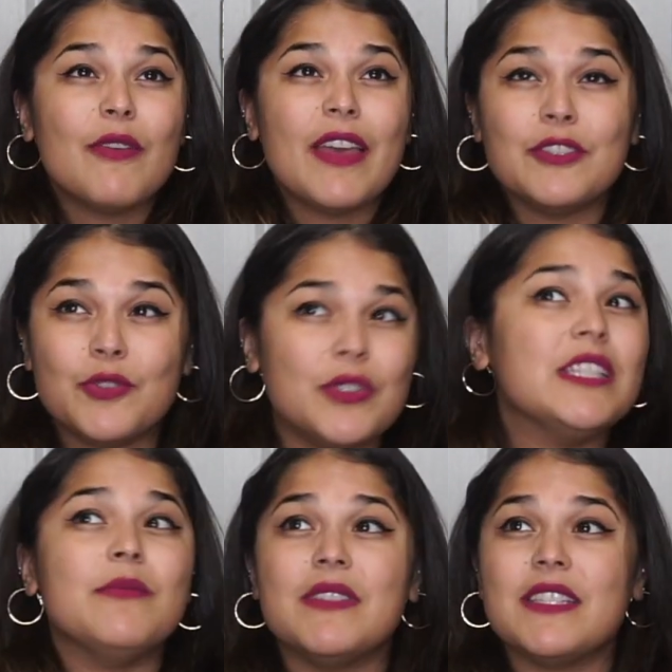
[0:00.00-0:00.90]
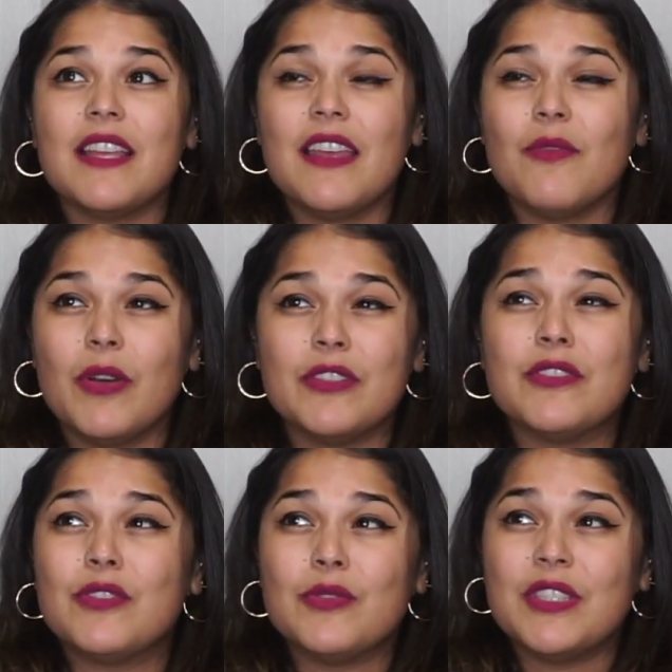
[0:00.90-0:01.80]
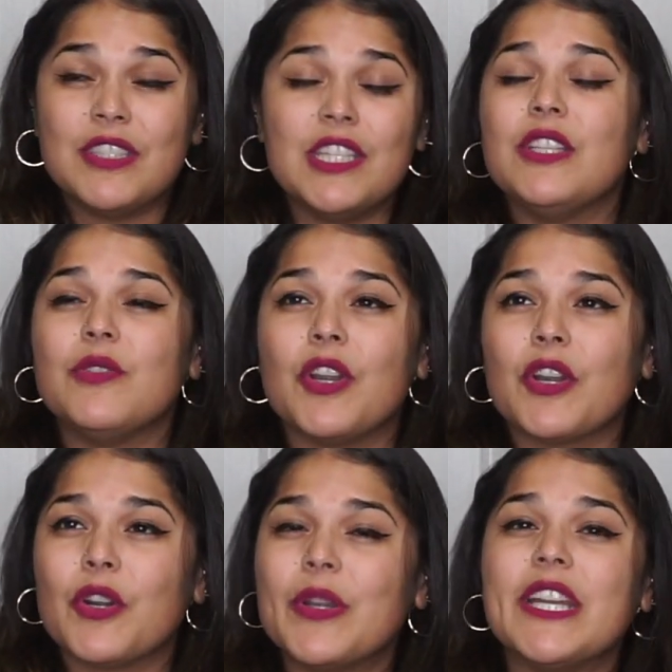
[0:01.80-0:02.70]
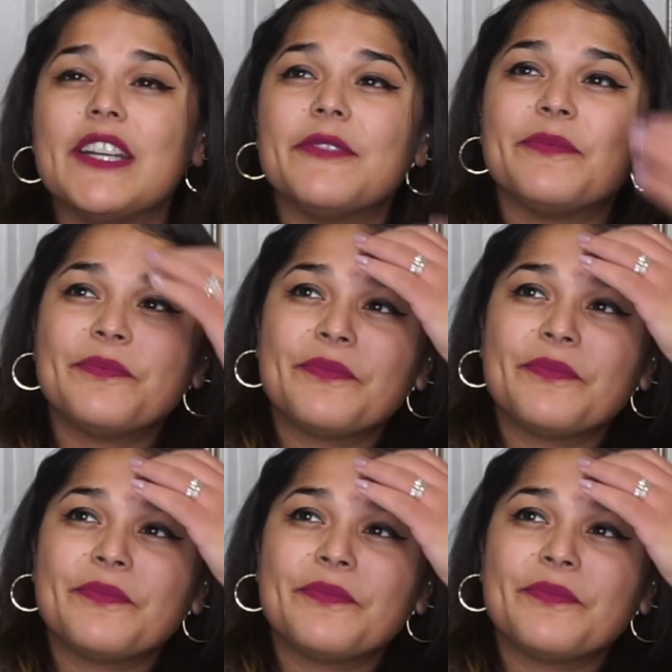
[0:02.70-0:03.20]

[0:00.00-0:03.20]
and dreams and wants to continue her career.